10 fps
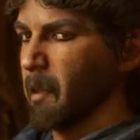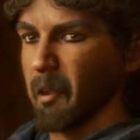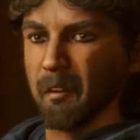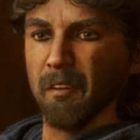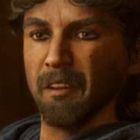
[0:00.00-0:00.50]

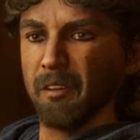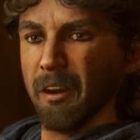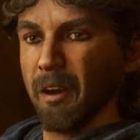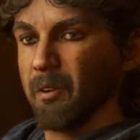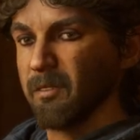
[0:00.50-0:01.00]
most of the
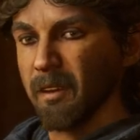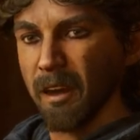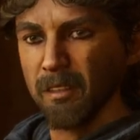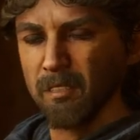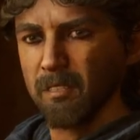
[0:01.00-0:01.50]
Shire's
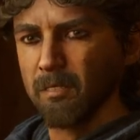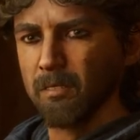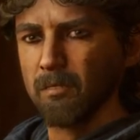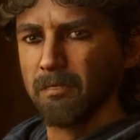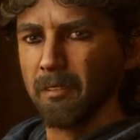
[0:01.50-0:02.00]

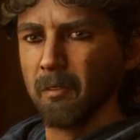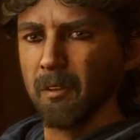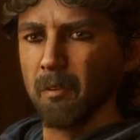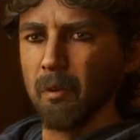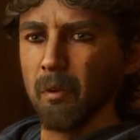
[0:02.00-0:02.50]
thanes. She
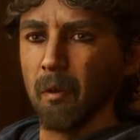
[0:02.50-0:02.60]
has her